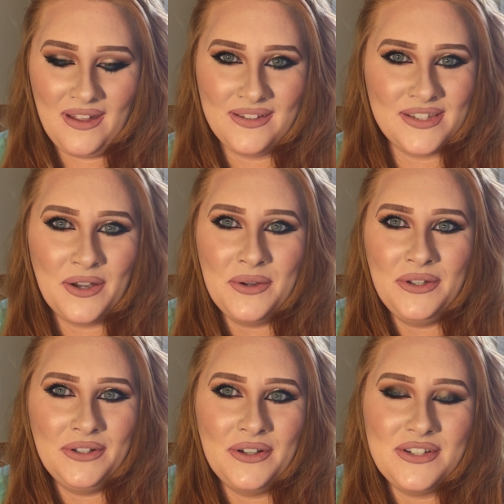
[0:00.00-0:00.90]
So,
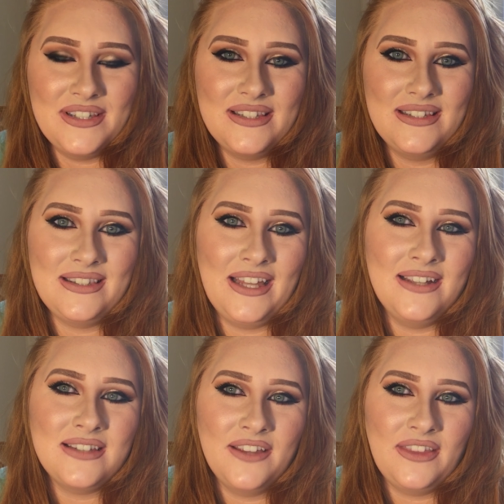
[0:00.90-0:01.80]
you know, just
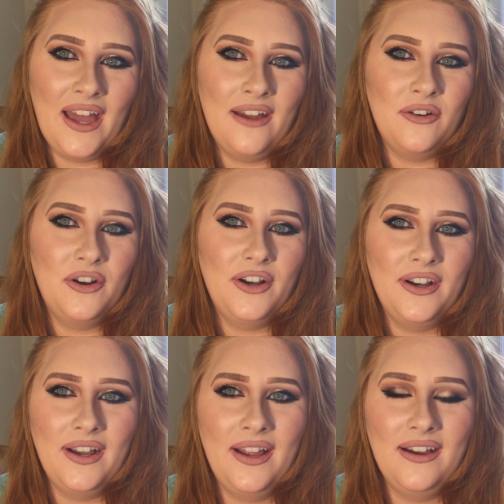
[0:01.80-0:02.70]
things like that
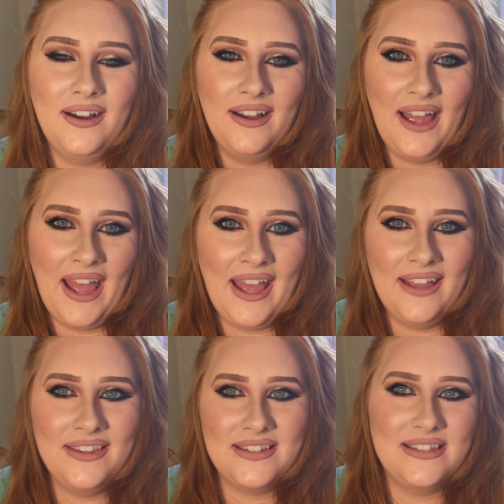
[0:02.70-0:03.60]
or, uh,
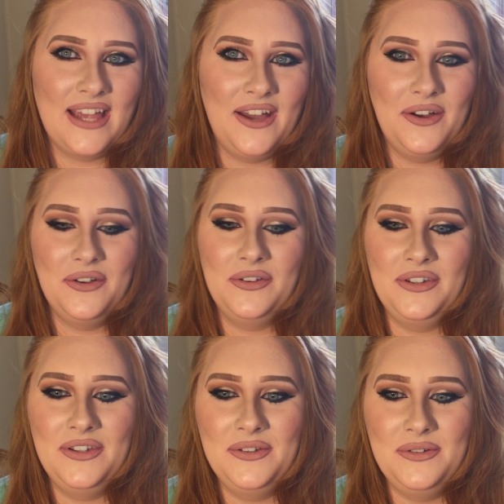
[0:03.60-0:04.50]
hey, this is how
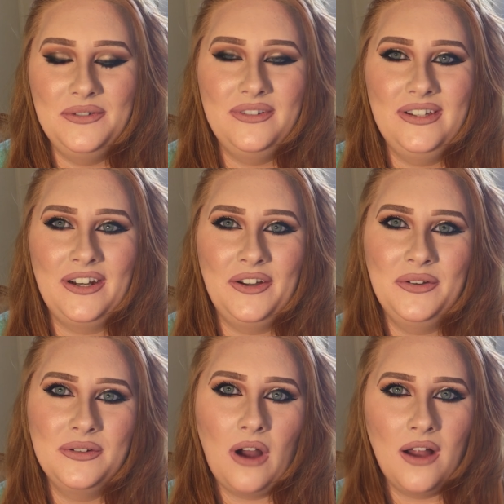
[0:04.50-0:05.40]
you, you
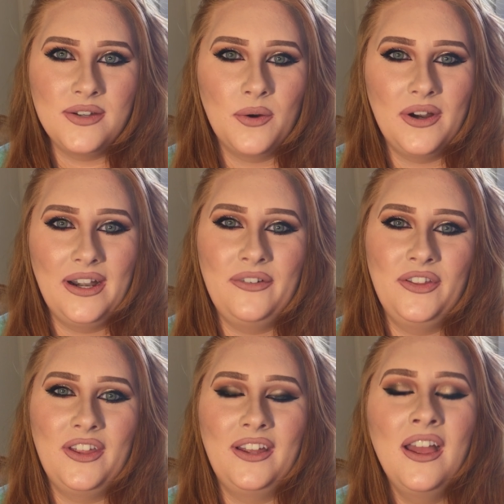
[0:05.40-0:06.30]
know, contour and
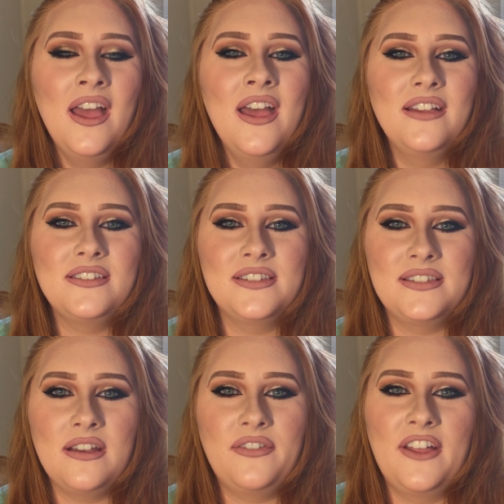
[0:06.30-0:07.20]
everything. Just
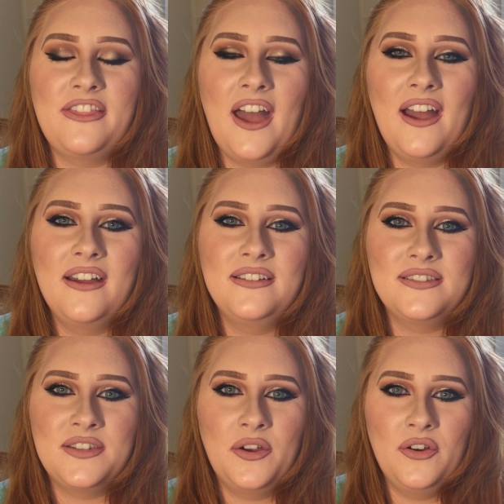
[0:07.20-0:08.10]
stuff like that.
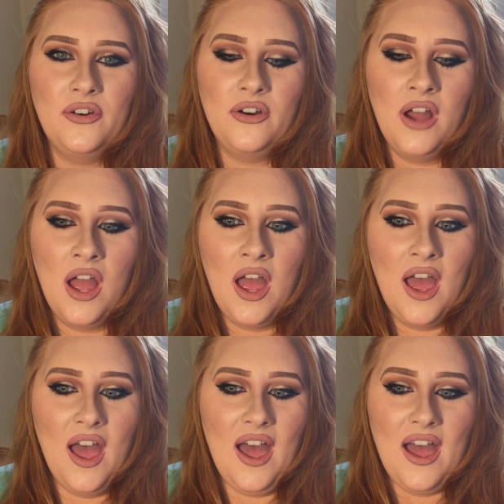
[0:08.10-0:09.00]
So,
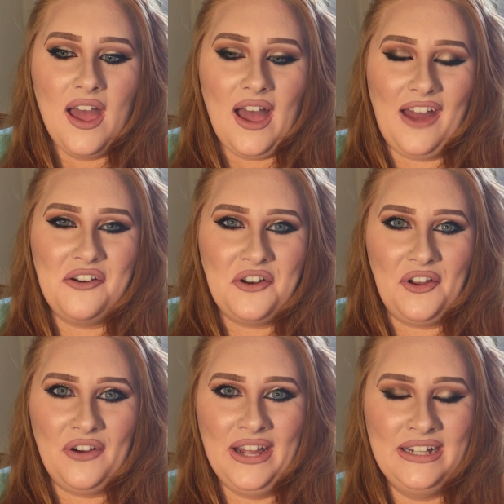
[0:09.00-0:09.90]
I don't
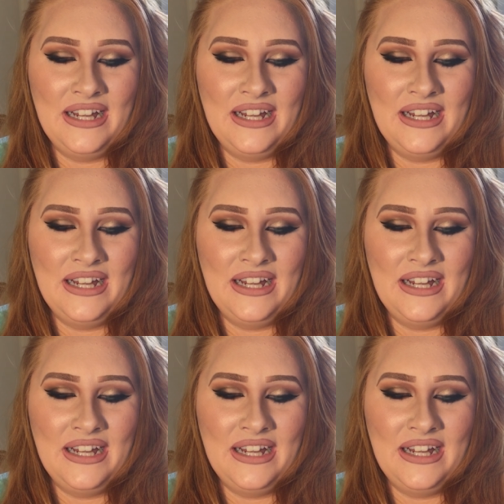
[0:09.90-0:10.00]
know.